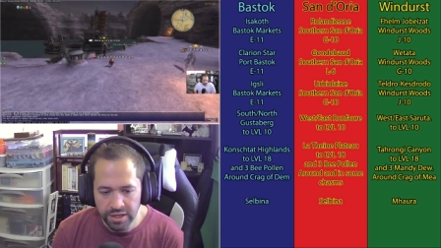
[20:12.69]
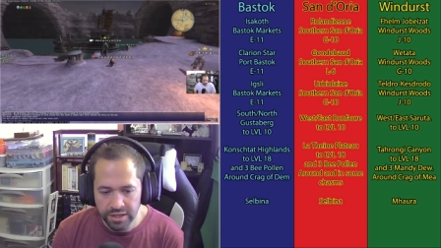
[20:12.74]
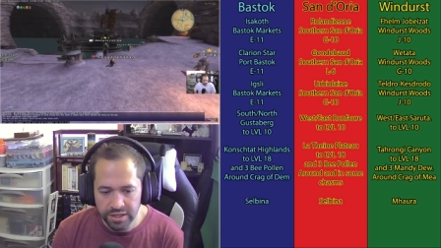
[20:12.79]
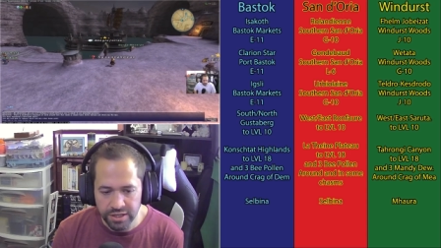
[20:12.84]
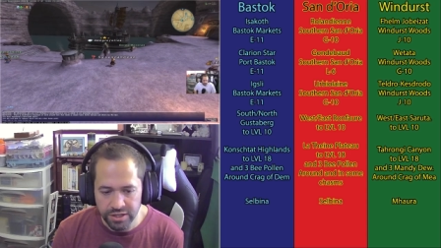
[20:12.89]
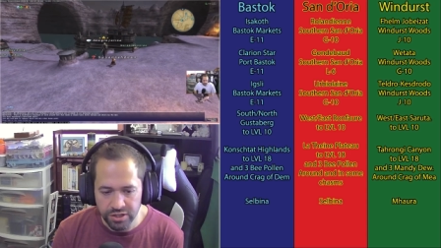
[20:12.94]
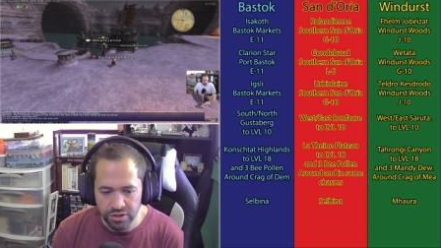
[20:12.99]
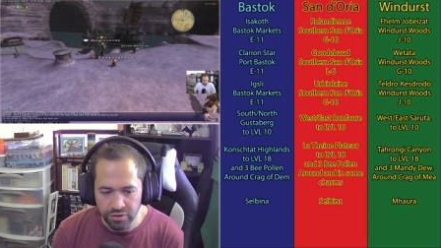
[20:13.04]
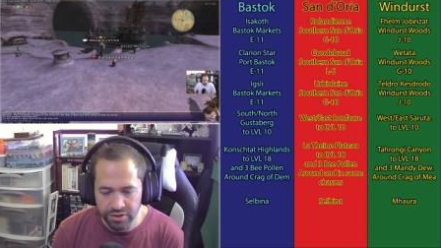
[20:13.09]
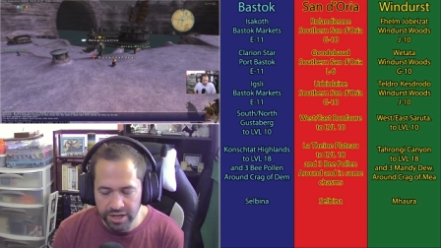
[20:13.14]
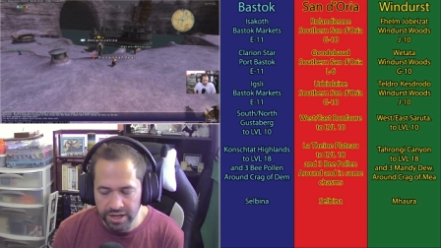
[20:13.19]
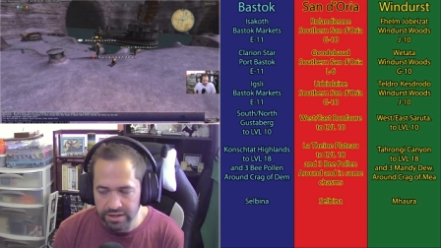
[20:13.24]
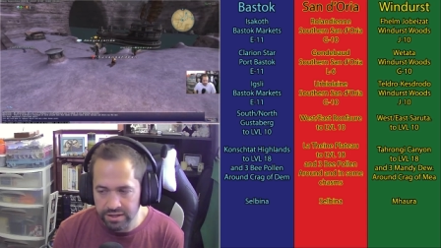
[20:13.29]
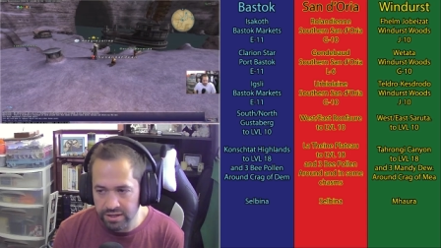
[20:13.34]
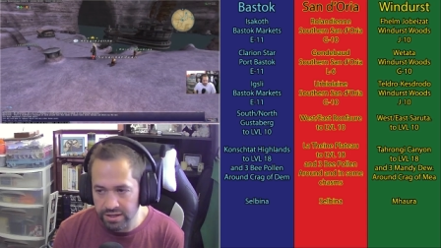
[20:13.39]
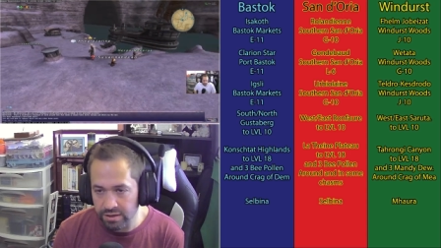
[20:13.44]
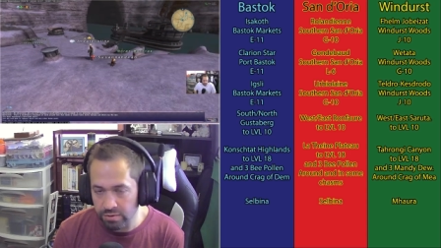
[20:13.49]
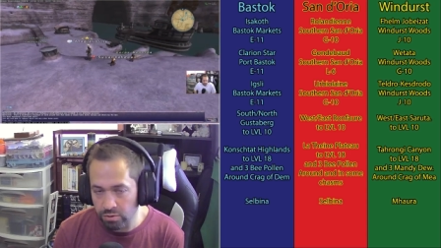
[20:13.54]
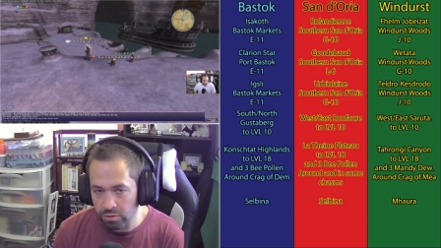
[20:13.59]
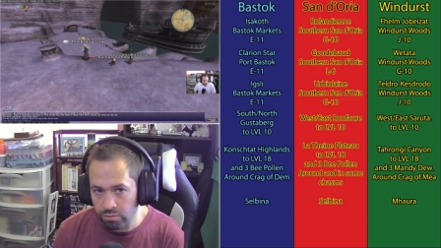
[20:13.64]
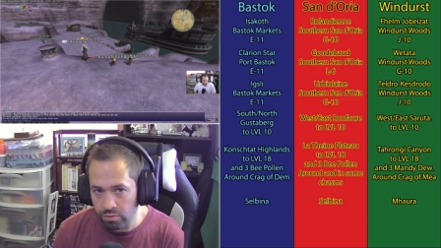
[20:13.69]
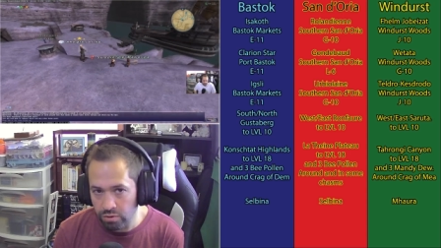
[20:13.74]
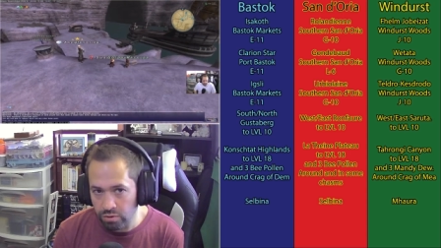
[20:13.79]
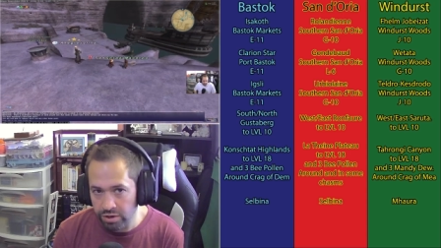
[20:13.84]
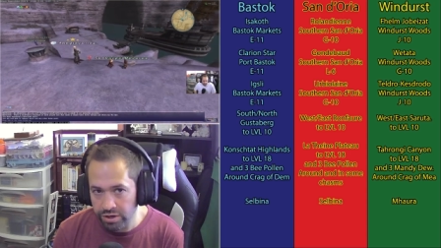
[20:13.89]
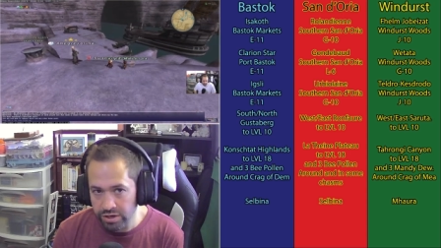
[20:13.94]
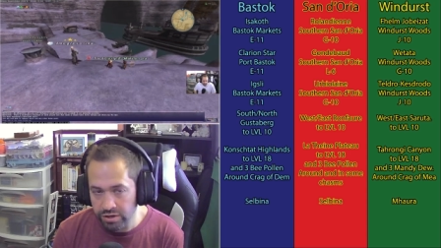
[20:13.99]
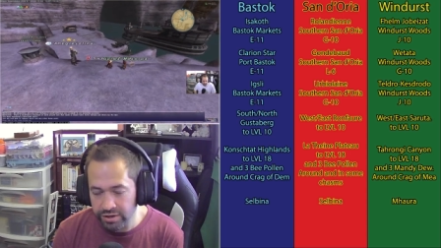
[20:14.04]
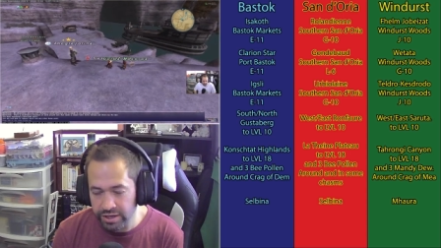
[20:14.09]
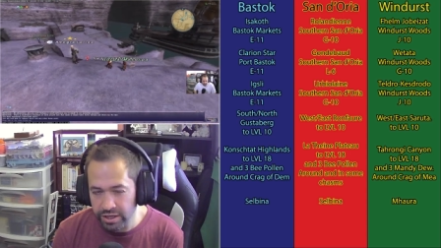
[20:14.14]
and you'll get in
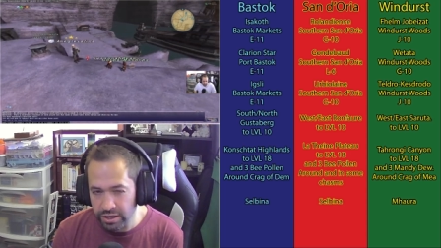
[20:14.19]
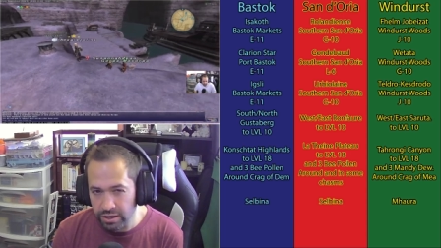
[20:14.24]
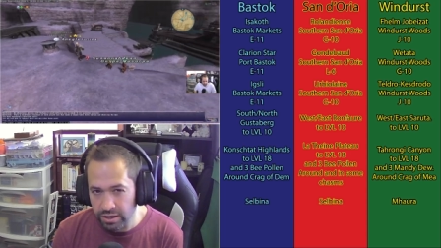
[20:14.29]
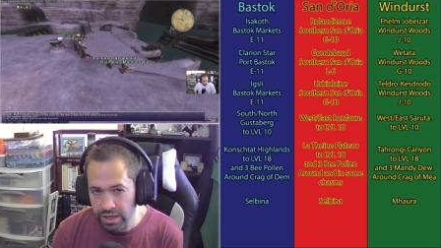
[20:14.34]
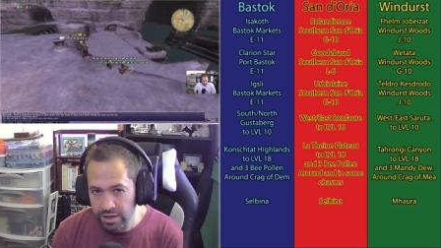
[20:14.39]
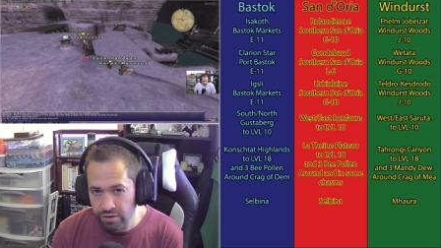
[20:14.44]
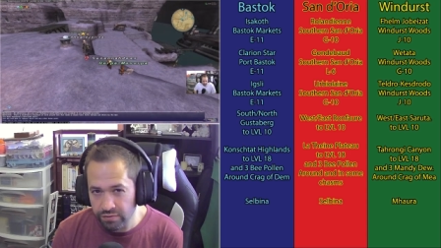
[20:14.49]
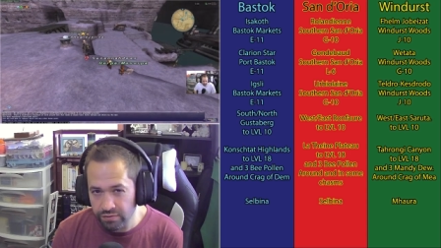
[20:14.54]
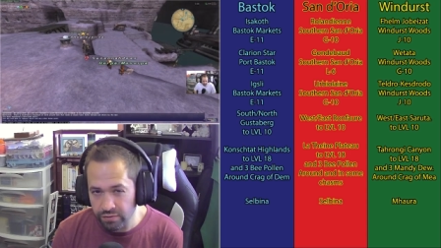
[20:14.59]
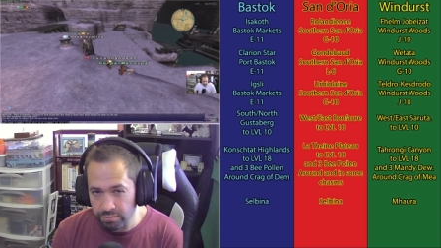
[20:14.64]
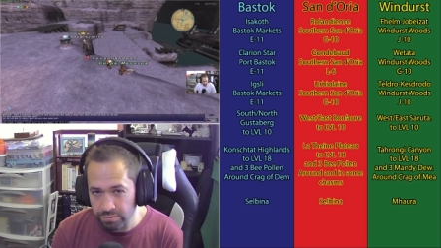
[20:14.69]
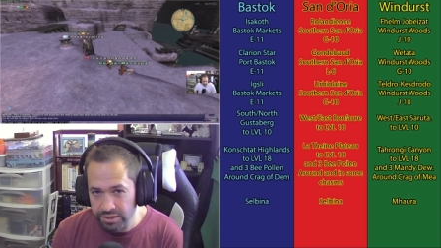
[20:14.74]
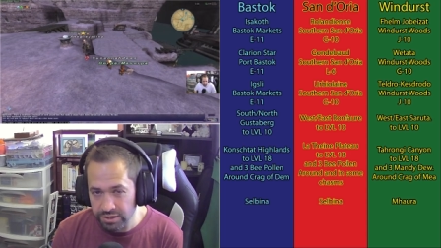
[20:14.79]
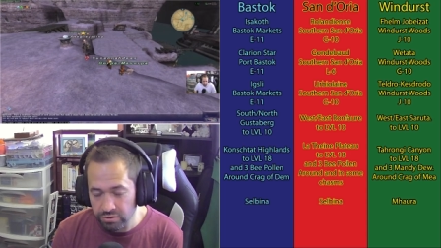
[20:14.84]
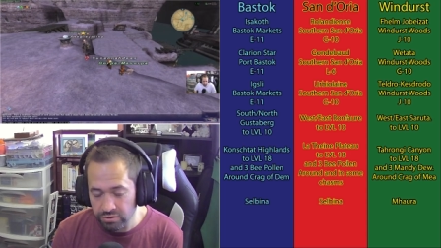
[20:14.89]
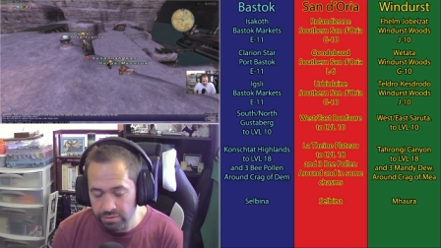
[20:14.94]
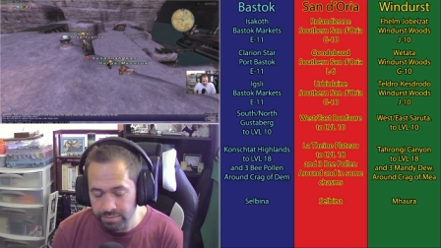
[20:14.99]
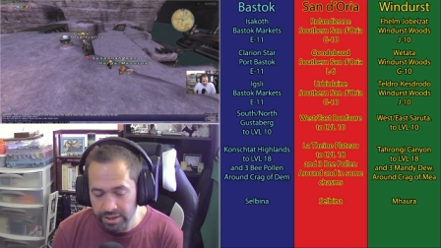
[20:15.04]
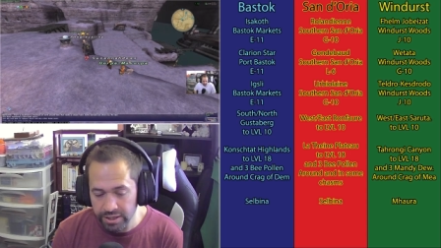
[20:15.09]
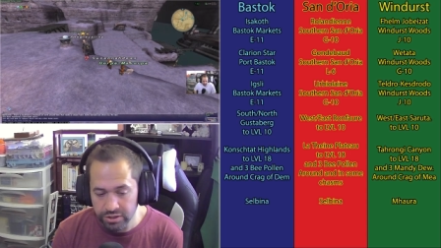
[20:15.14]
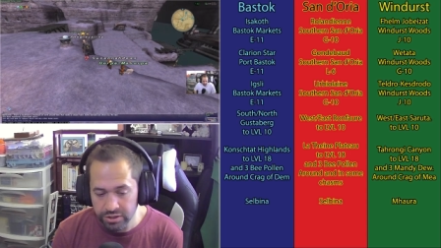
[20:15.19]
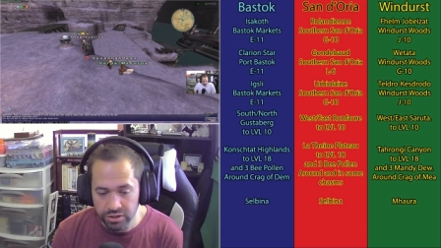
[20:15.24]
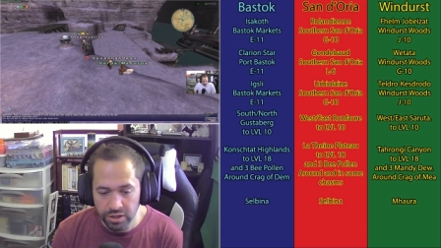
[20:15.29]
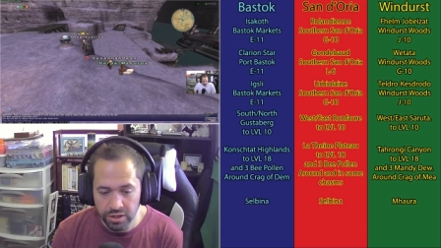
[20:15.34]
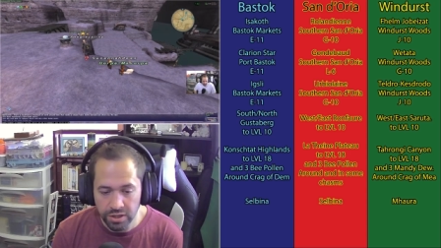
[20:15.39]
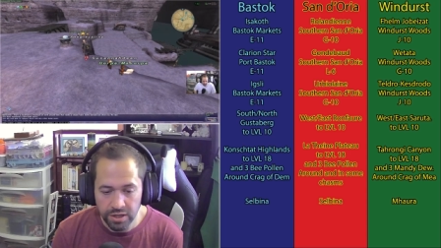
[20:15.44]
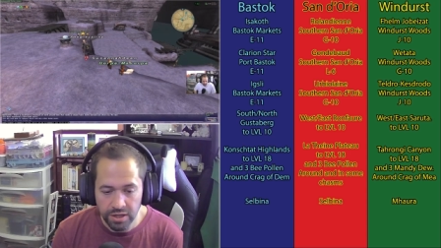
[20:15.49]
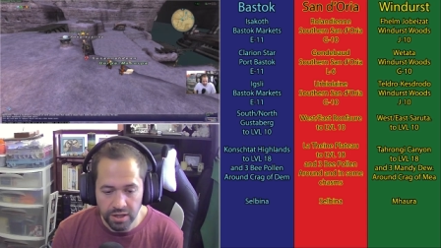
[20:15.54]
reward, you'll get a letter from Gilgamesh.